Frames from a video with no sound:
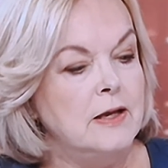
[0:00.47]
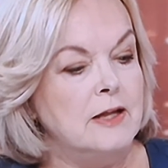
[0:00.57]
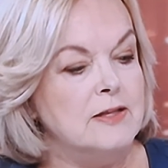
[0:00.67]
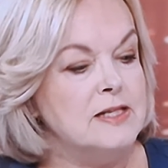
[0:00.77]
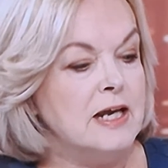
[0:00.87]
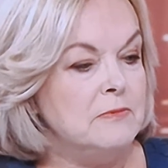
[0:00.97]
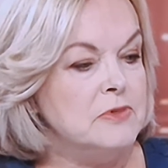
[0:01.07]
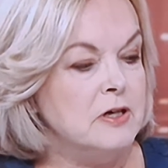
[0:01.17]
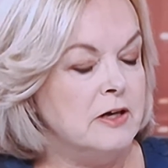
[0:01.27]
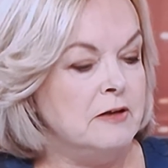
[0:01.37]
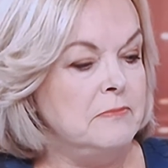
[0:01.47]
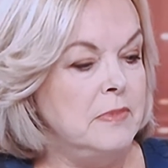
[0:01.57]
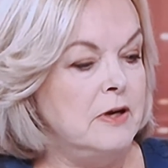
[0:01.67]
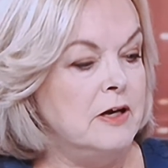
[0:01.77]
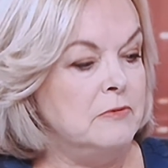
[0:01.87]
At the same
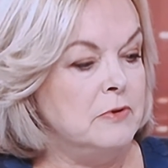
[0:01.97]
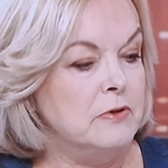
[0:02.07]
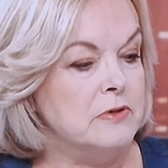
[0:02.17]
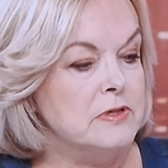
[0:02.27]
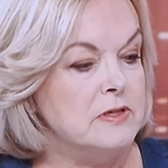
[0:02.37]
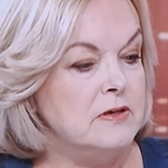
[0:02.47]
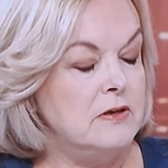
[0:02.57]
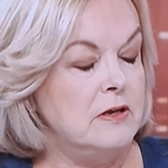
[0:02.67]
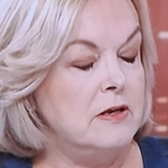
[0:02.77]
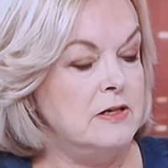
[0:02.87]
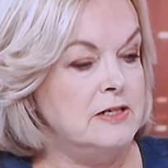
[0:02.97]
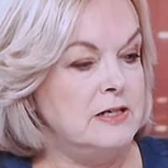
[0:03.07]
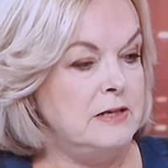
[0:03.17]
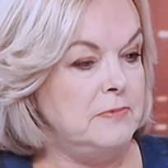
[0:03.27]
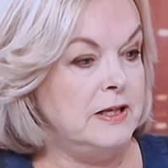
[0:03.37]
time, I was
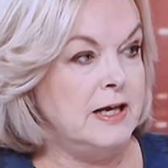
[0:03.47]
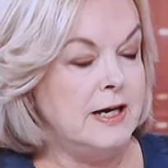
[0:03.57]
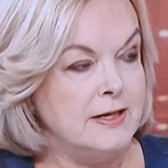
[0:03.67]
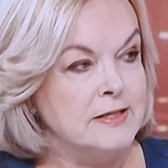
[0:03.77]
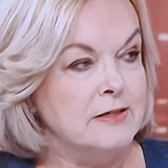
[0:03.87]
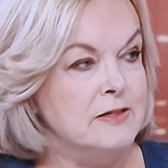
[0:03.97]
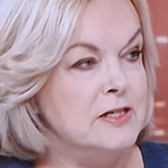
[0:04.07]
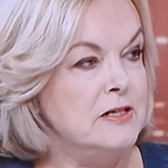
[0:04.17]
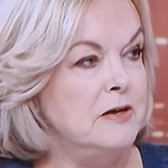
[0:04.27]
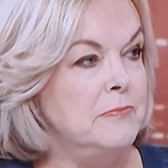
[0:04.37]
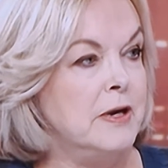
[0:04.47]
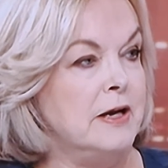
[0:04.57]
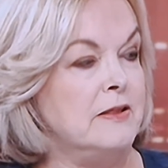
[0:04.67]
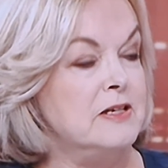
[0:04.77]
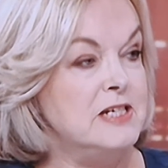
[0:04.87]
deeply heartened
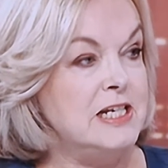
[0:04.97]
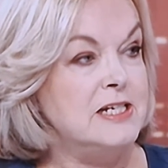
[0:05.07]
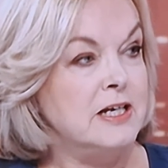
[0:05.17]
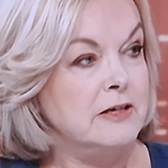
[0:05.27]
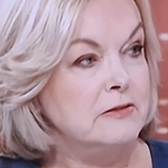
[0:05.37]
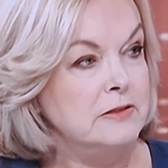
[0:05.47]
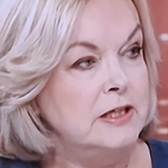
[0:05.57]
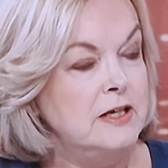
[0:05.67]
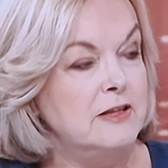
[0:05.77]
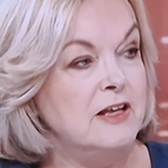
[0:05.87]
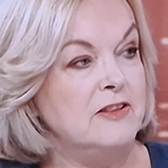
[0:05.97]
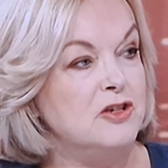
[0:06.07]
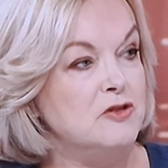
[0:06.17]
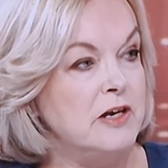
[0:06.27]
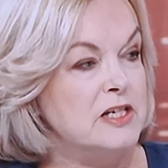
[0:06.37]
by the detail and the
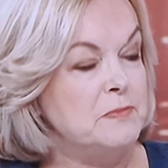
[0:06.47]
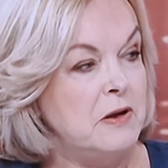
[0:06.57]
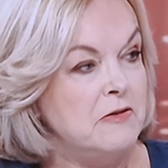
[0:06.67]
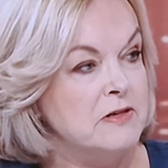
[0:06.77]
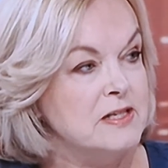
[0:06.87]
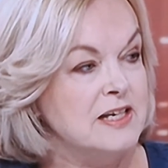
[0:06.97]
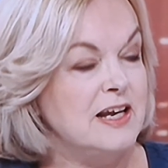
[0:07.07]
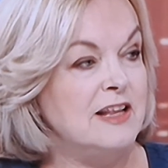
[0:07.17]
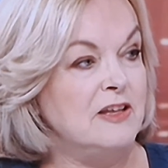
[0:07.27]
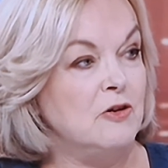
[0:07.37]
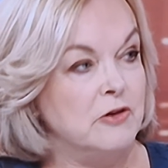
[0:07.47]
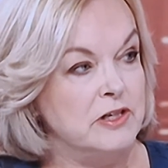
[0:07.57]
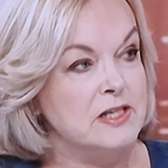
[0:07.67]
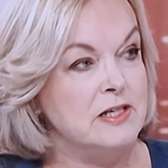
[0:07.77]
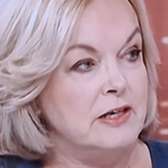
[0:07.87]
transparency and the
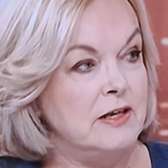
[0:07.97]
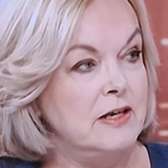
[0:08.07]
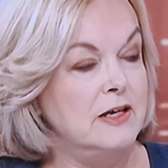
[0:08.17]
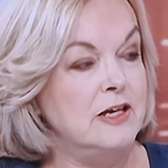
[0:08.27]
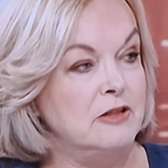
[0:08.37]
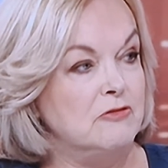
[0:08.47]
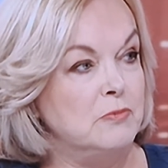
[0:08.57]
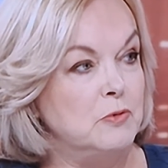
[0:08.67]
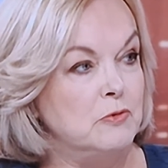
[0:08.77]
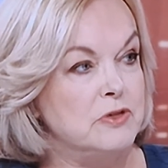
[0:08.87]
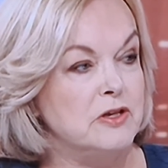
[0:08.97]
honesty in the report.